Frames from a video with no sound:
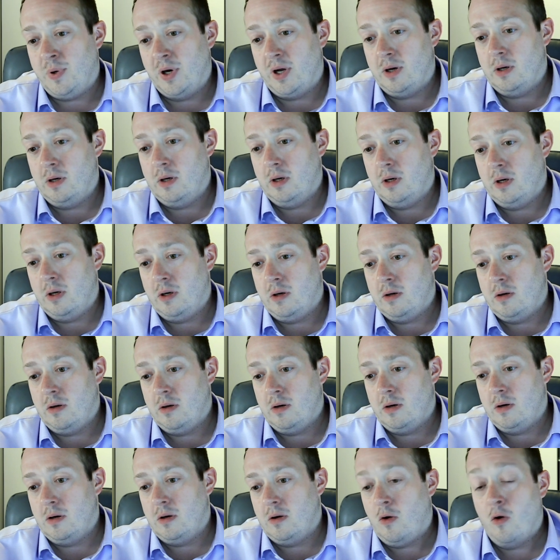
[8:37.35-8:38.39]
But
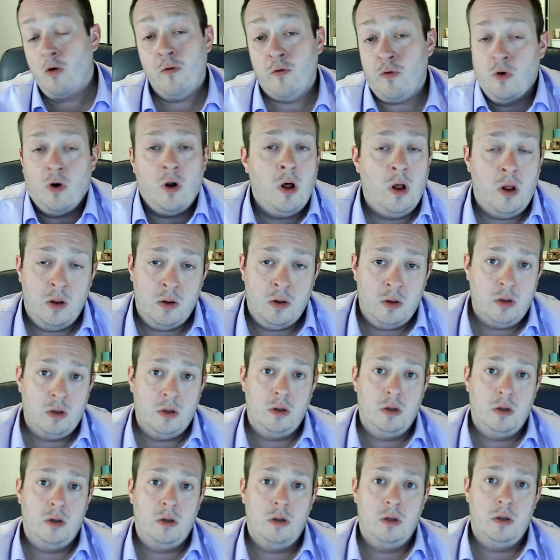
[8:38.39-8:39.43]

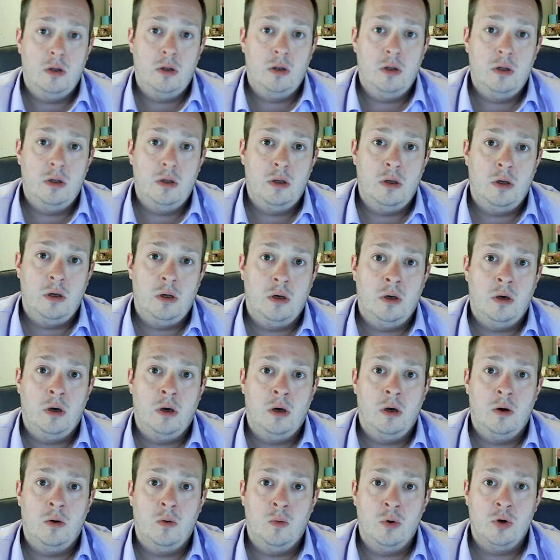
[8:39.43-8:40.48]
overall,
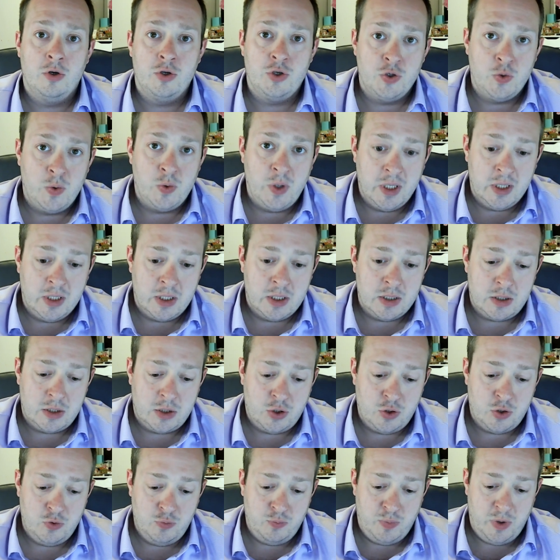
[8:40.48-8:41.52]
we're doing
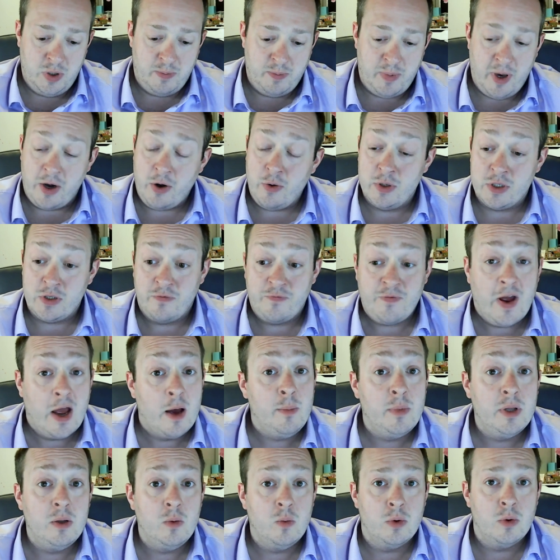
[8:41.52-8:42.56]
this to be better as a
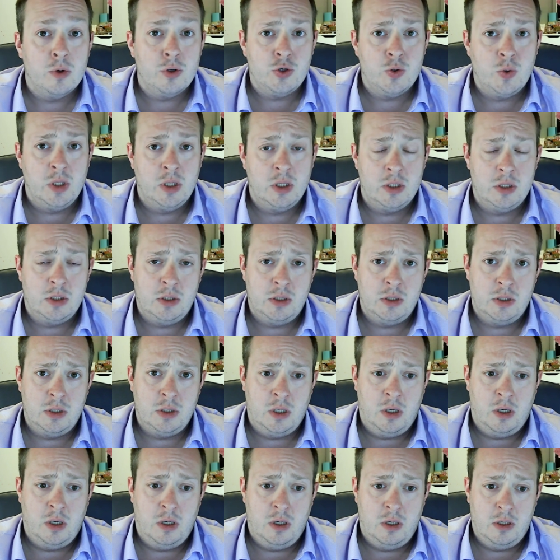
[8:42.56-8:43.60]
family. We're doing this
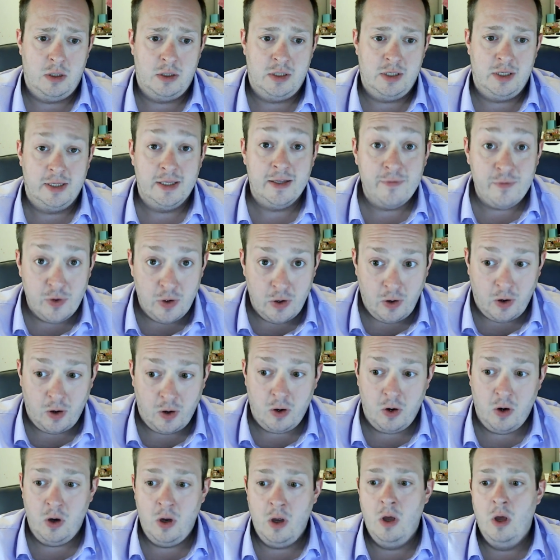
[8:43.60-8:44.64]
to live
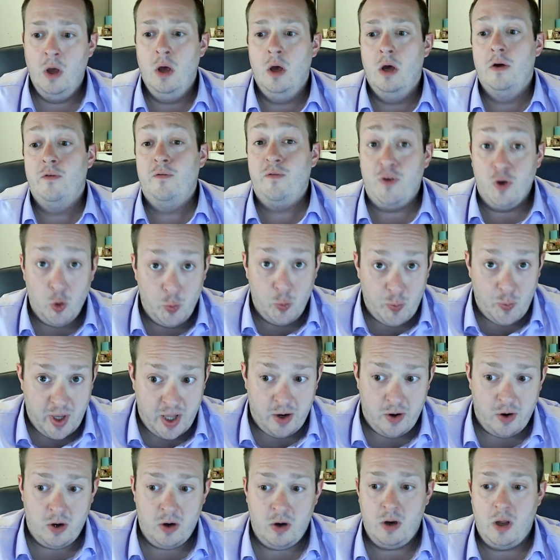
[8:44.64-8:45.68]
longer, feel
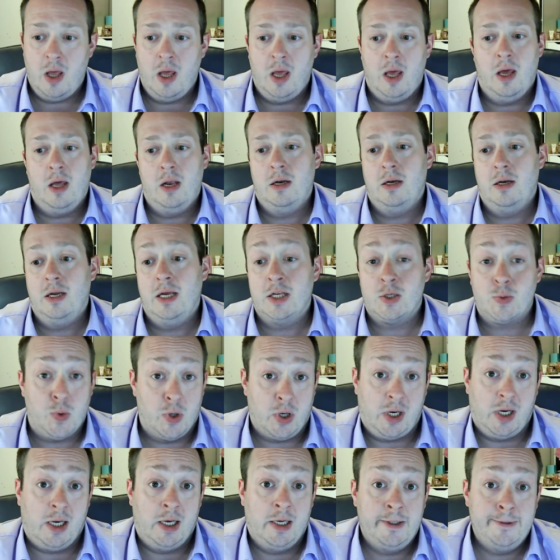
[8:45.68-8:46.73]
better, and it's
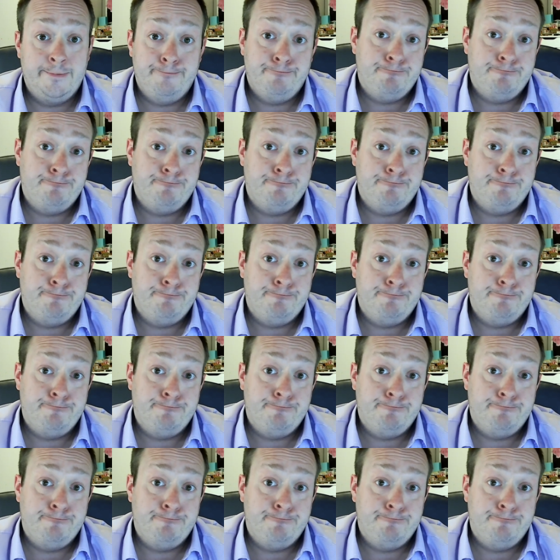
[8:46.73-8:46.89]
working.